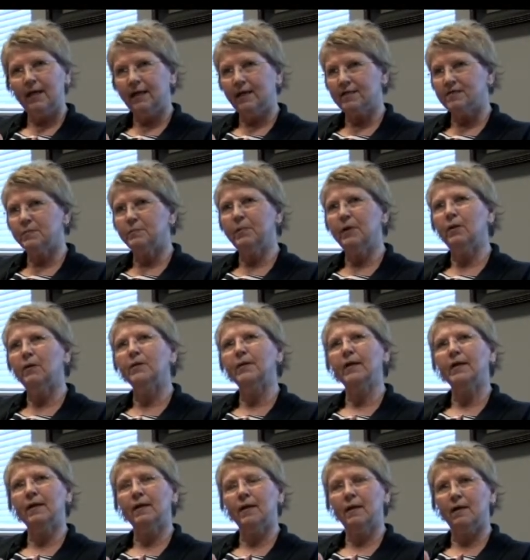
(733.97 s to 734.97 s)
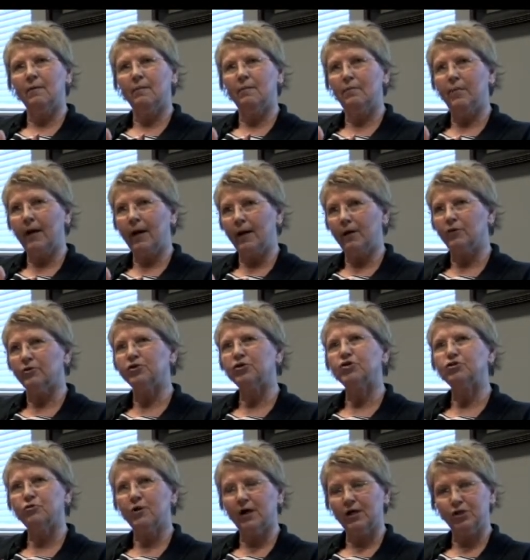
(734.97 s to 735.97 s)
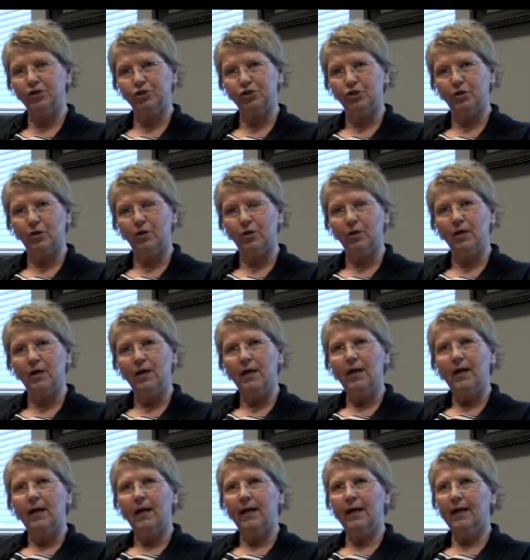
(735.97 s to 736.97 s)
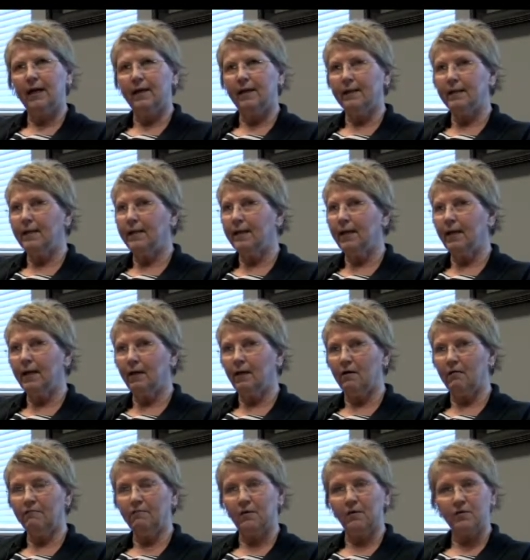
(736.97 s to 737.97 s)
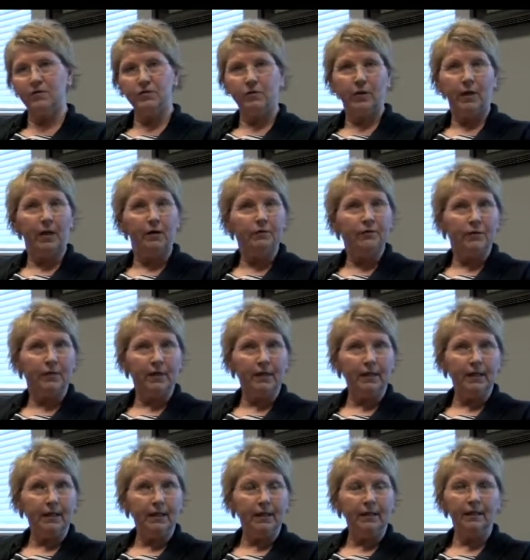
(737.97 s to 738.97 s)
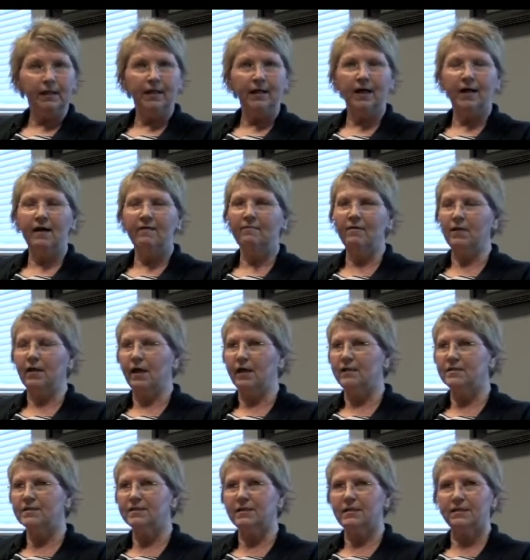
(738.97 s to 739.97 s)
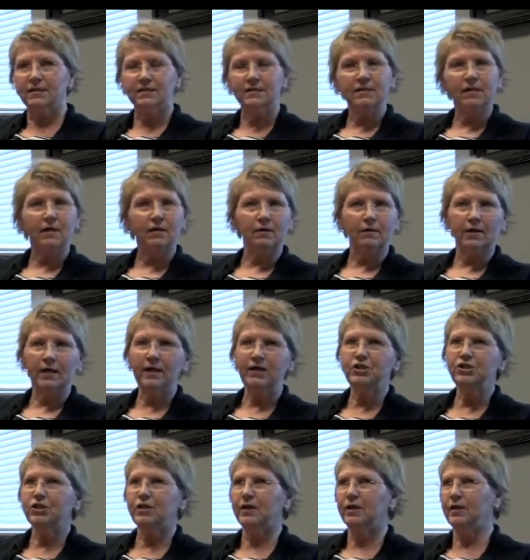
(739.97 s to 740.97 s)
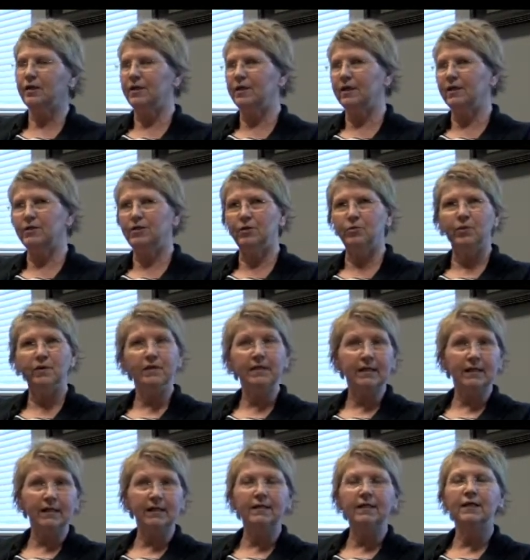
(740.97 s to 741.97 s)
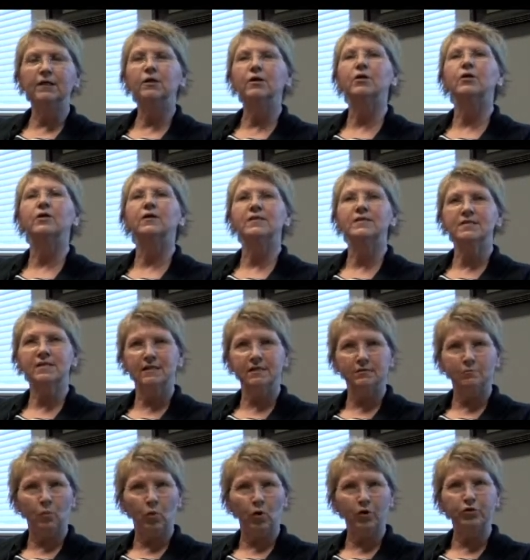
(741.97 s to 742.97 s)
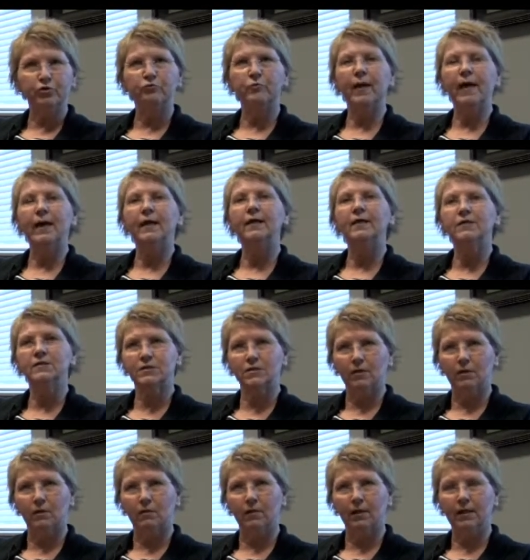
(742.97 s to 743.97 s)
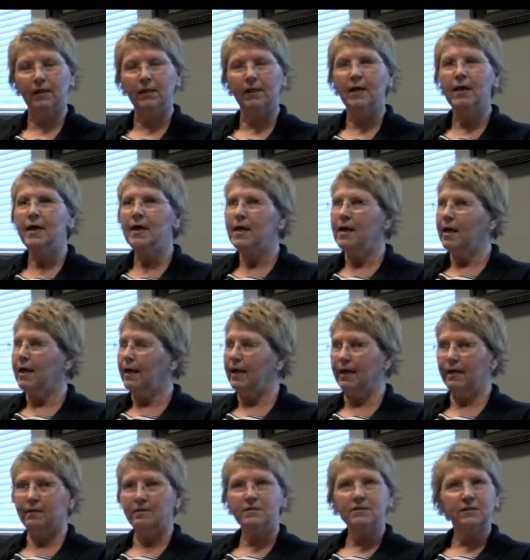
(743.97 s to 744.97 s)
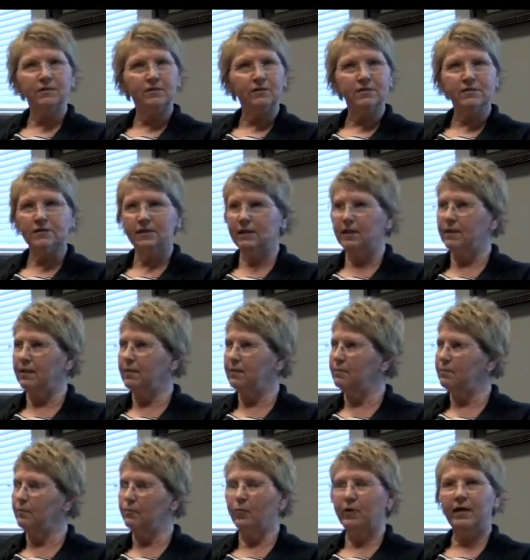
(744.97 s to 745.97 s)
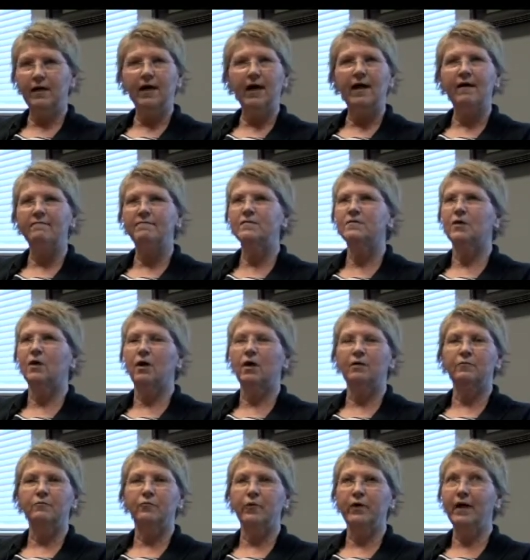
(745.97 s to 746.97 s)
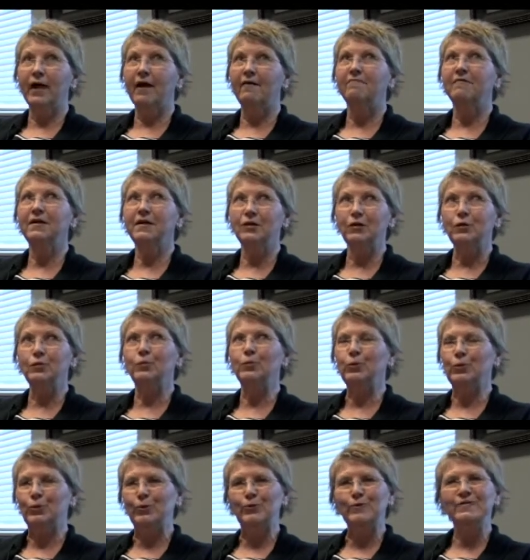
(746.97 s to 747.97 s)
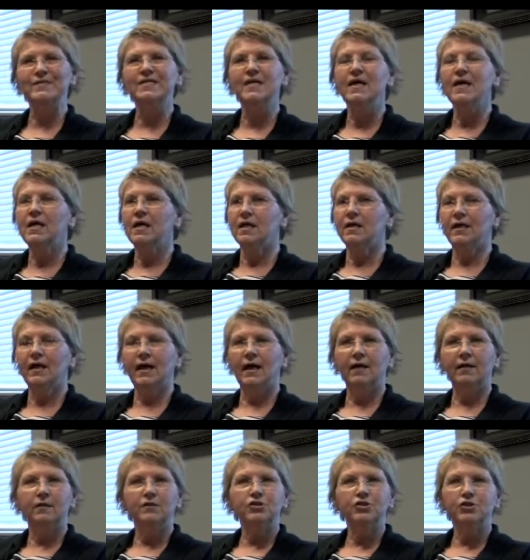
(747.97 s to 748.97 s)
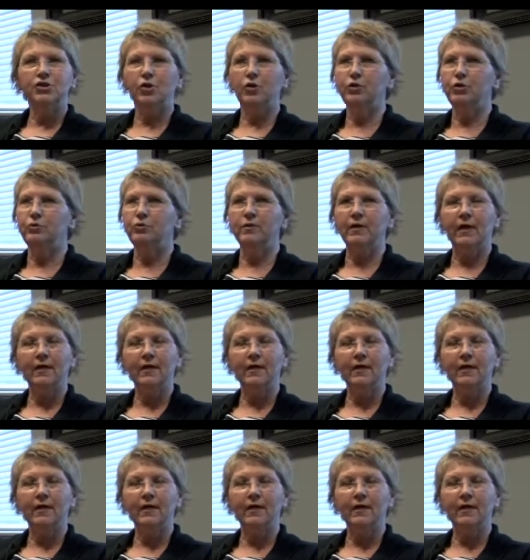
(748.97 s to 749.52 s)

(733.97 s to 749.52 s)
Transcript: it's building a better structure and again, our folks are elderly and they have a lot of skin discoloration, and you would think that you're going to see more dramatic scarring. And seriously, we have scar- we have healed wounds that show you